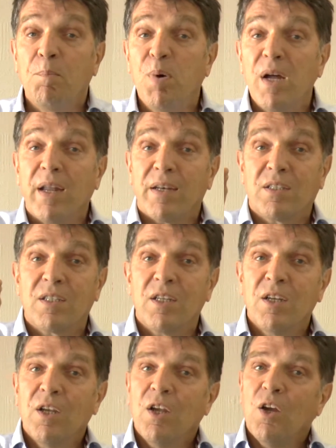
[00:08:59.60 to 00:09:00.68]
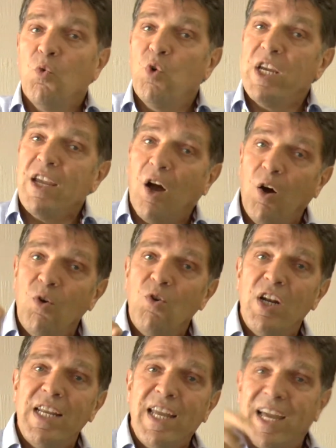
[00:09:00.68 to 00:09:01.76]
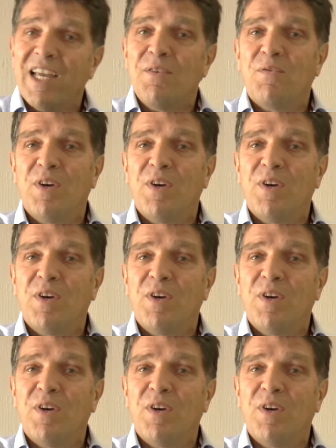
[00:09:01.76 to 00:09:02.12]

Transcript: But we only have